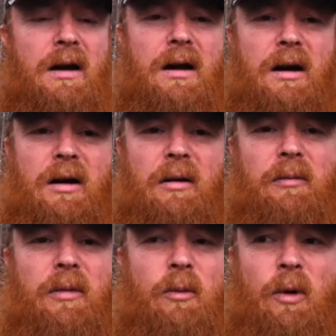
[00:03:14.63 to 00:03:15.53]

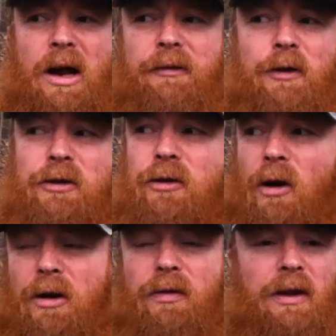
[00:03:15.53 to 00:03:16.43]
When I first
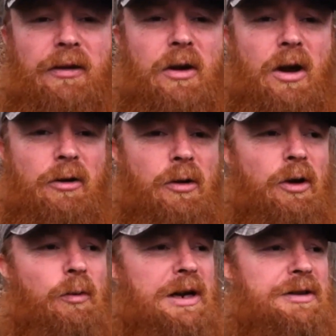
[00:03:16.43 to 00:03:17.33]
started this, doing
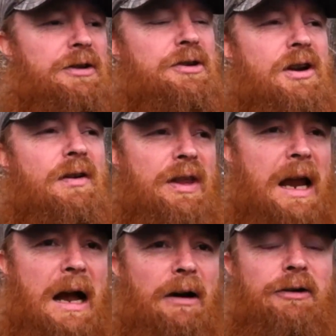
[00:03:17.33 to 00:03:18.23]
the research and
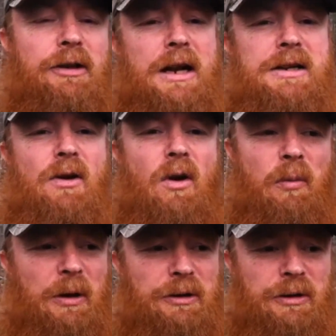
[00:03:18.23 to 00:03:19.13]
everything else, and I saw
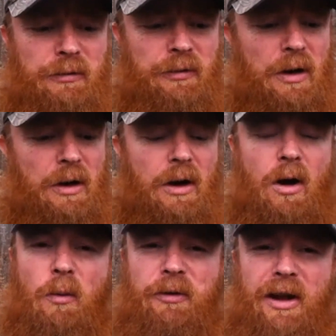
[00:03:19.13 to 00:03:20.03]
a bunch of
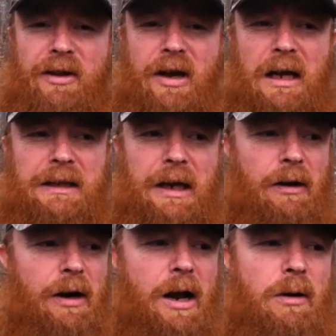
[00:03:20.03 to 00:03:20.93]
homesteads out
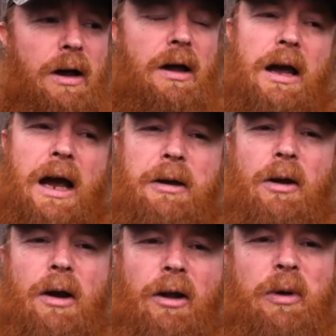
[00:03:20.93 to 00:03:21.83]
there, and I had
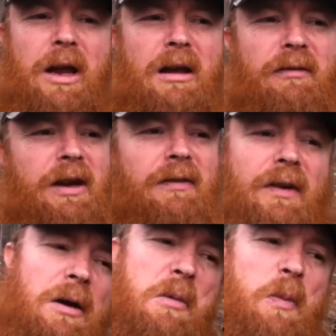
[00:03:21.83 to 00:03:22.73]
a little bit of envy
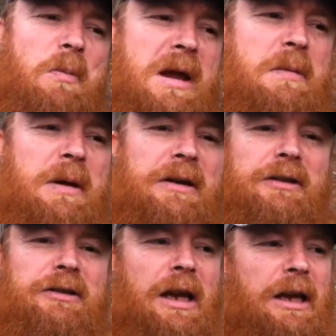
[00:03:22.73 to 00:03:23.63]
even come up in me because
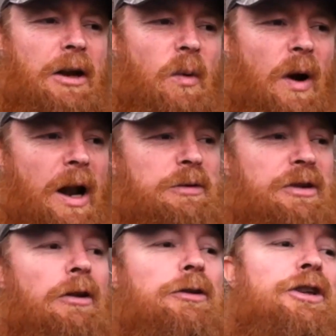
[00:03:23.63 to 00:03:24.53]
it's like, what, I was
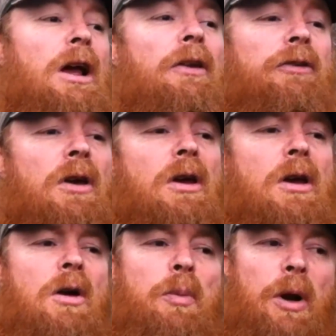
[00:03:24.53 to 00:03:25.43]
a little jealous,
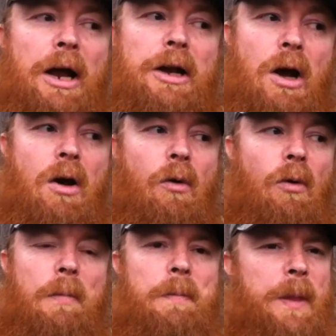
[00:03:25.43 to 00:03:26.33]
but I
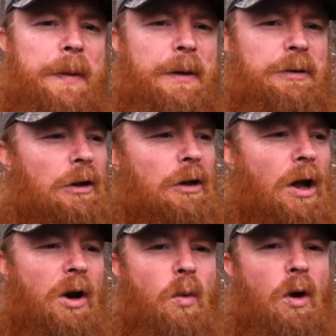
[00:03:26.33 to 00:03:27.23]
know that there was a
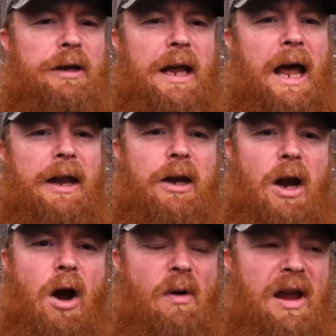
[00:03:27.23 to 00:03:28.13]
lot of work that had to
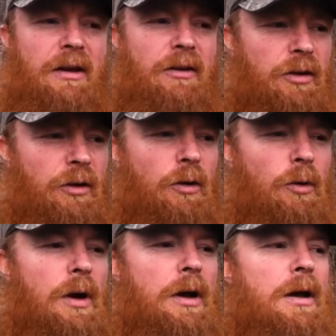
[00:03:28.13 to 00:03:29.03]
go into
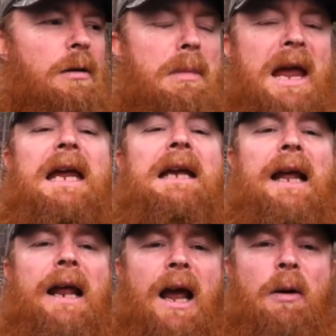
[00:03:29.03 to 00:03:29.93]
making
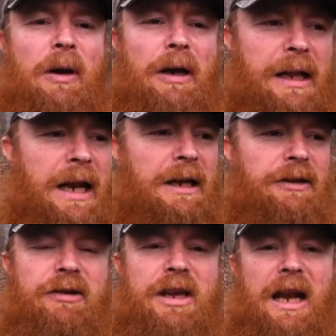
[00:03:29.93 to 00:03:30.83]
that happen. They didn't
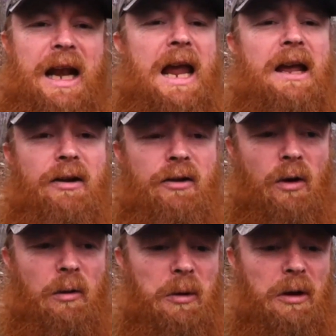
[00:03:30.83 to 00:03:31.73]
just get it handed to
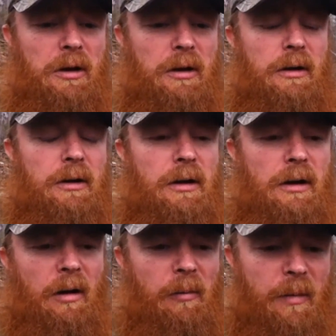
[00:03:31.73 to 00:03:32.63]
them.
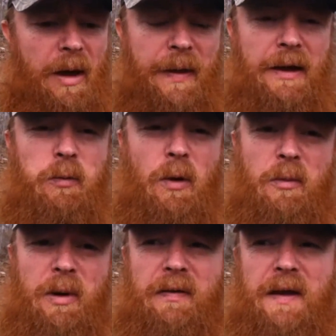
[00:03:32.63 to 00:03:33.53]
And that's one of the
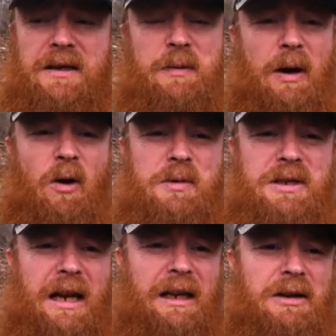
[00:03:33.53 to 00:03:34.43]
big things about
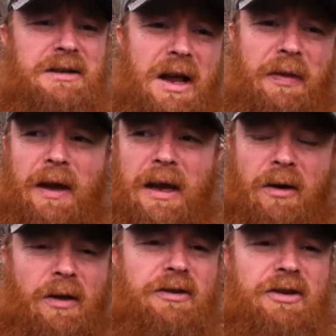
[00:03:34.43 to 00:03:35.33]
homesteading. There's nothing here
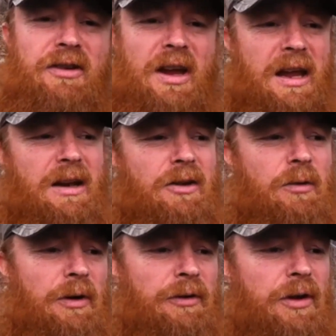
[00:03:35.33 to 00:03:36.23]
that's just handed to
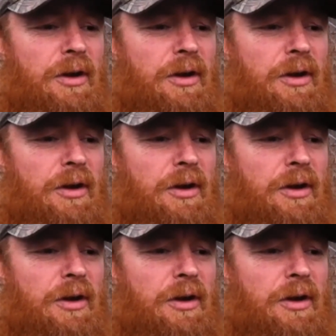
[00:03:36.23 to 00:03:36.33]
us.